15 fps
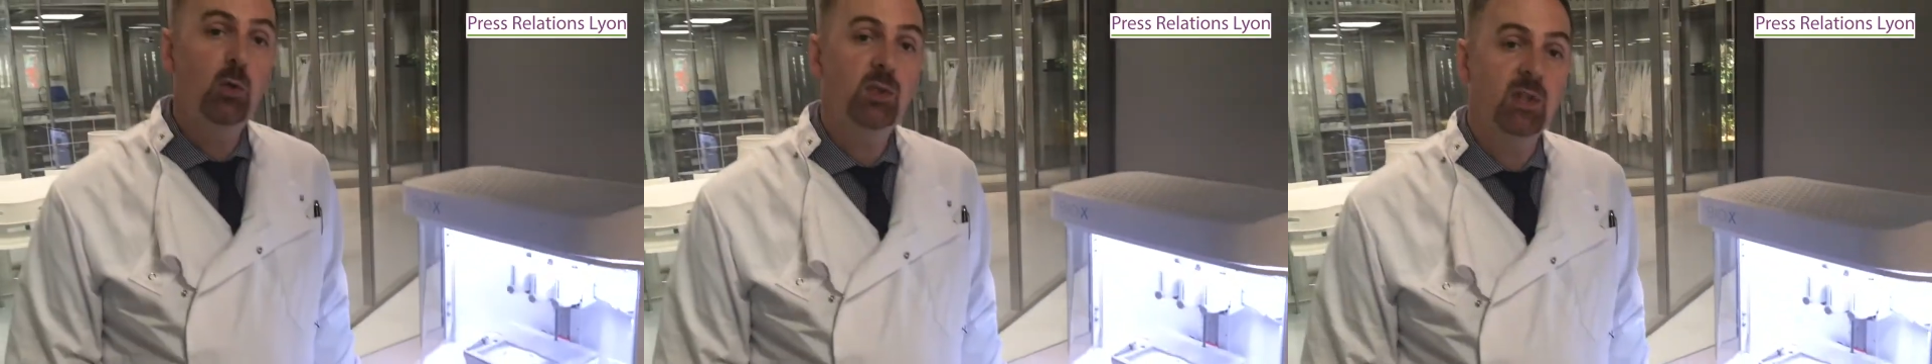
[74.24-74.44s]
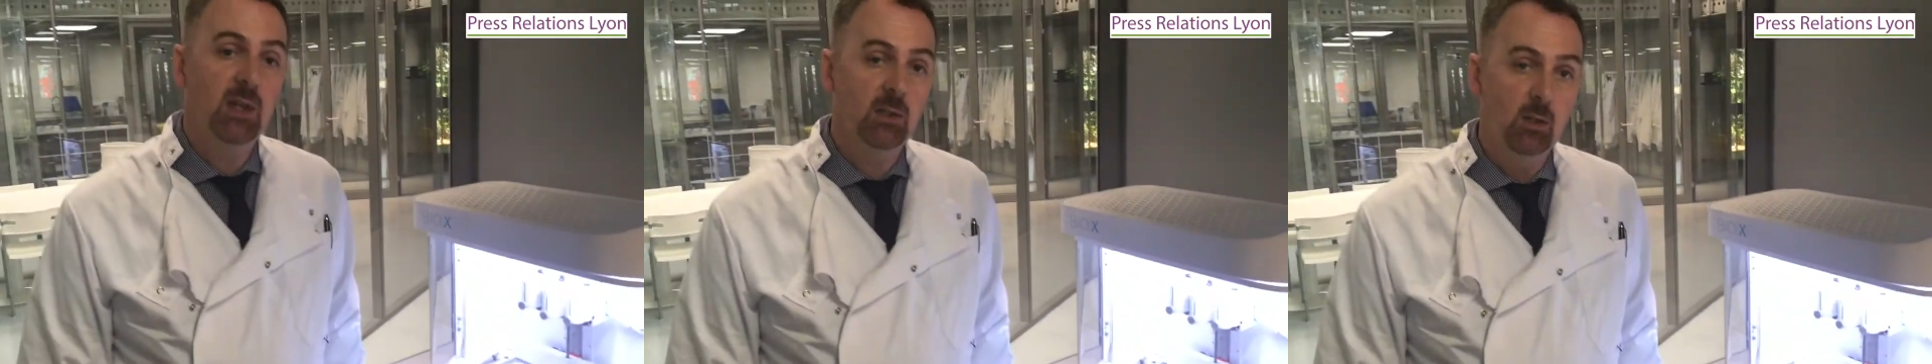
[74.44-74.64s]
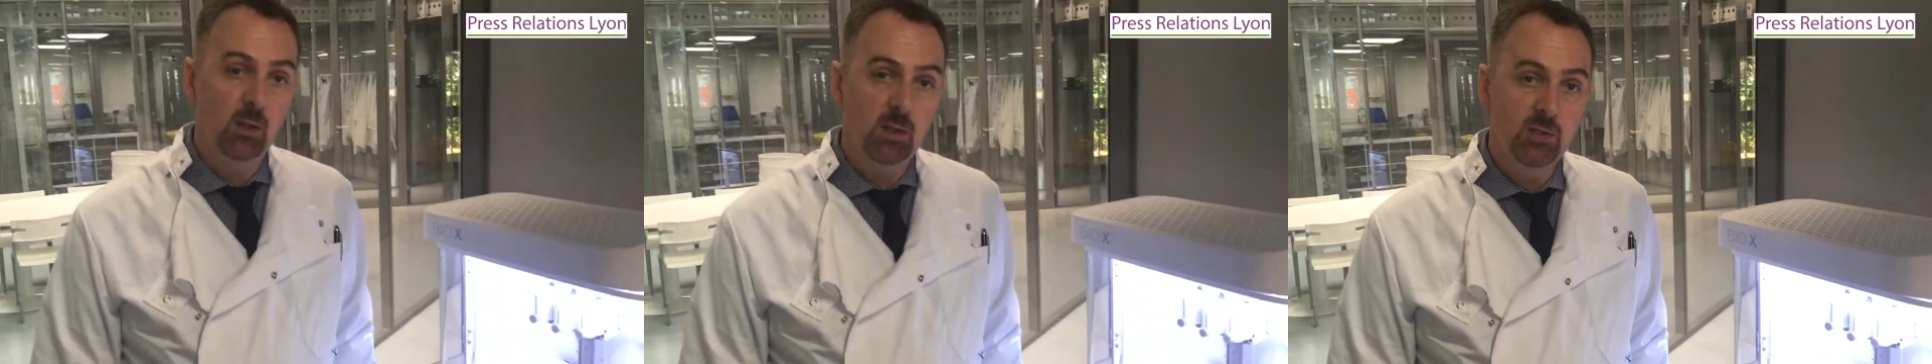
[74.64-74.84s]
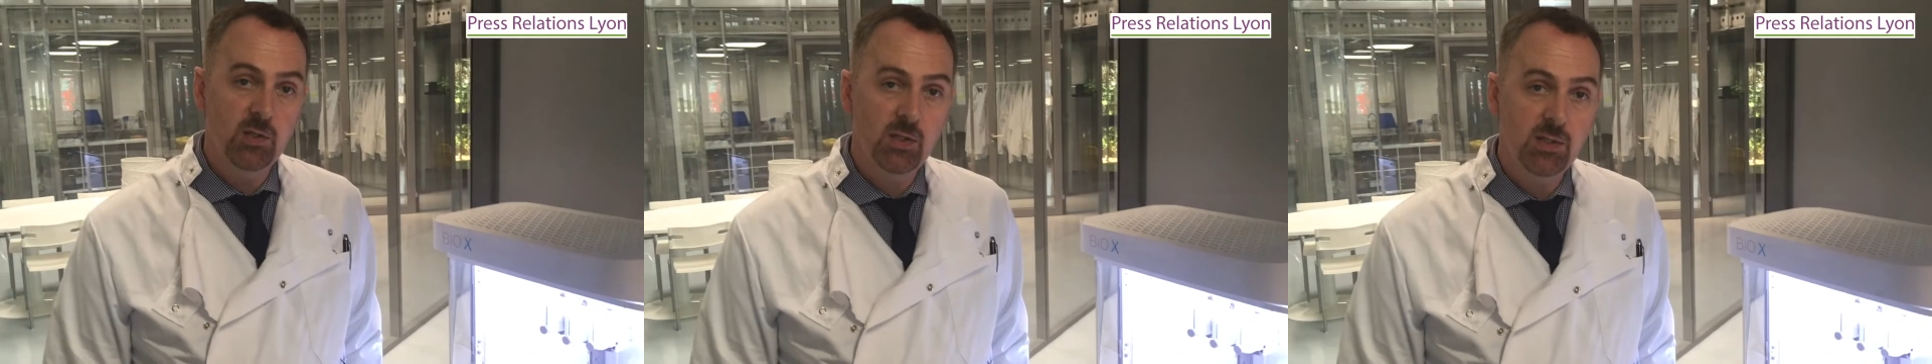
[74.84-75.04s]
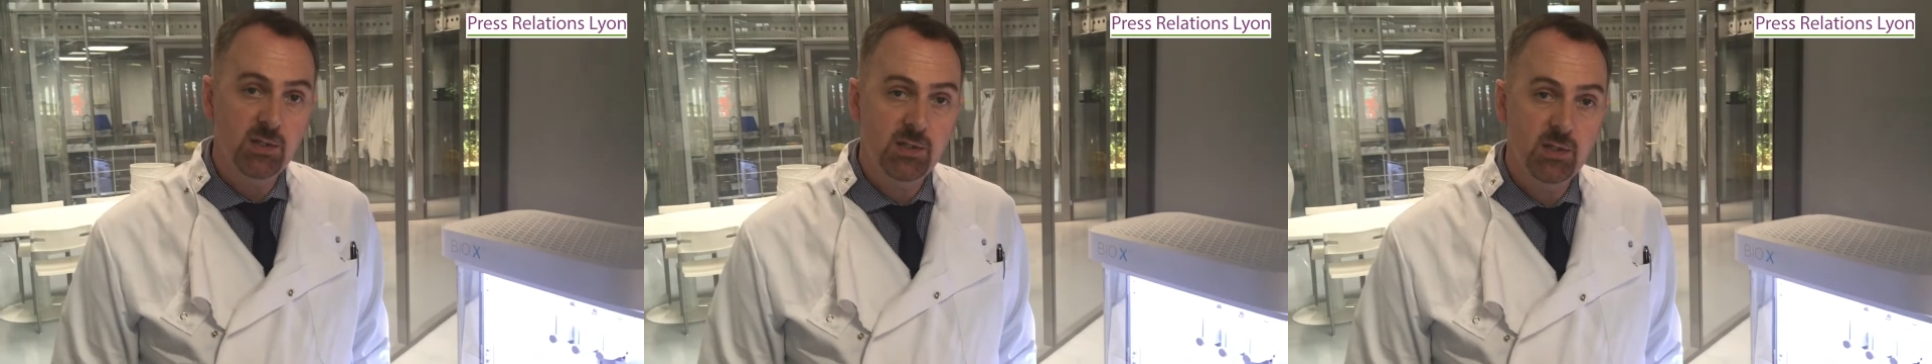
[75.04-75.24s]

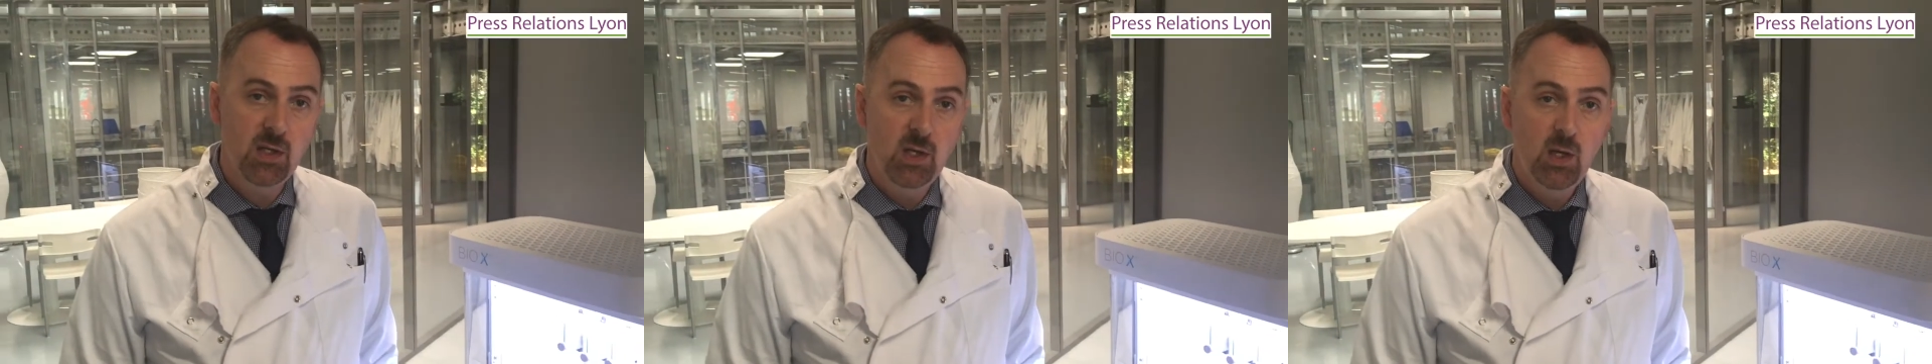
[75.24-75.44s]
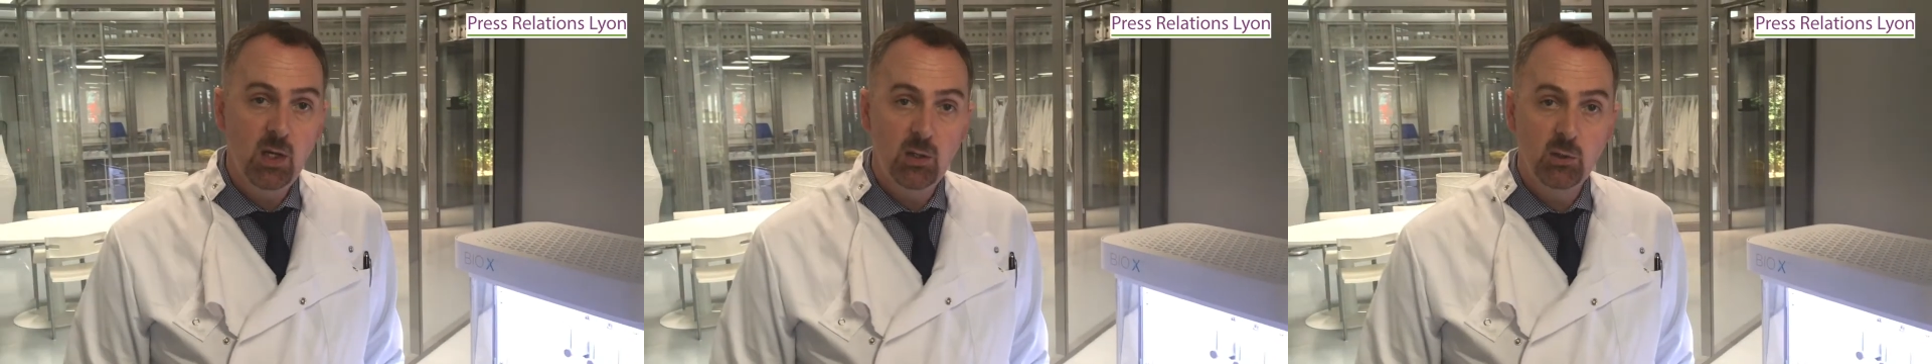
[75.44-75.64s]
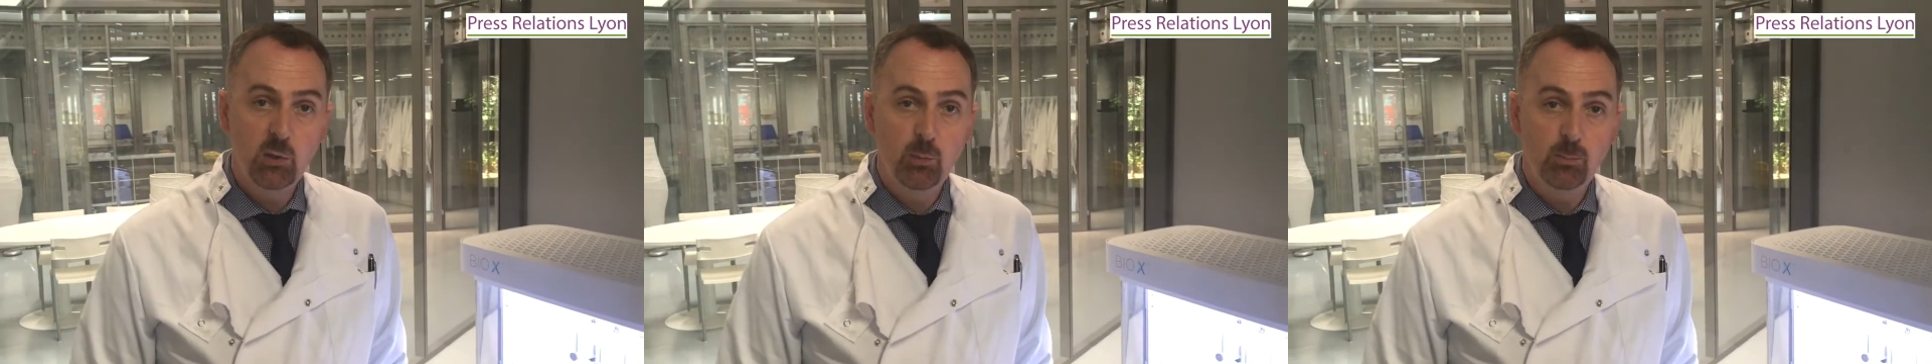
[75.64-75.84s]
technologies to